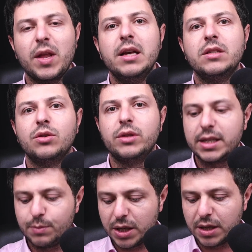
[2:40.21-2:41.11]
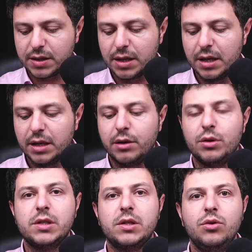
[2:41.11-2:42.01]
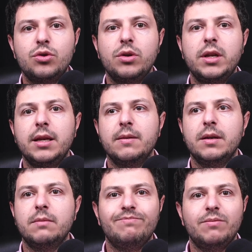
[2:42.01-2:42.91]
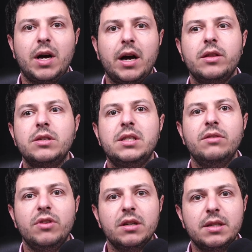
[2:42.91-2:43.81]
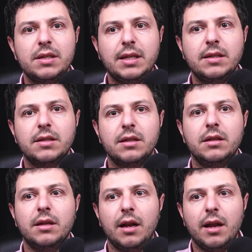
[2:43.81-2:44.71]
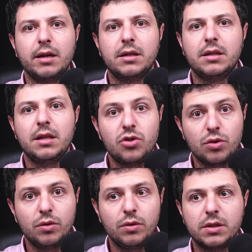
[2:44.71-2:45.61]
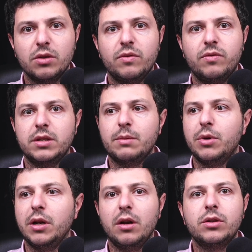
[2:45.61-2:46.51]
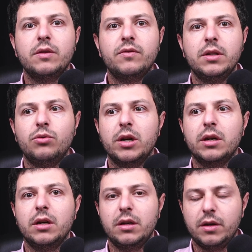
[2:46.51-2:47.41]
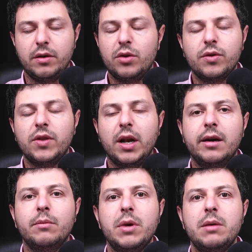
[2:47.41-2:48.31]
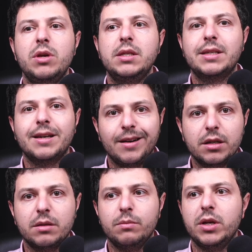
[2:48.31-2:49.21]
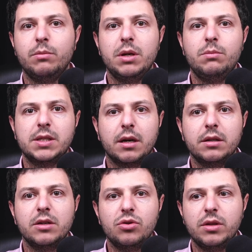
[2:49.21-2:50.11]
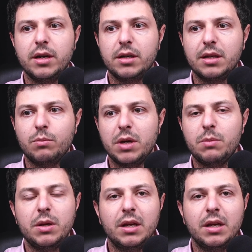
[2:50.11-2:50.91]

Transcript: So that's because there is usually either severe disease in the lung tissue so for example a lot of the drug uh, a lot of the lung may be scarred there may be scar tissue there that may be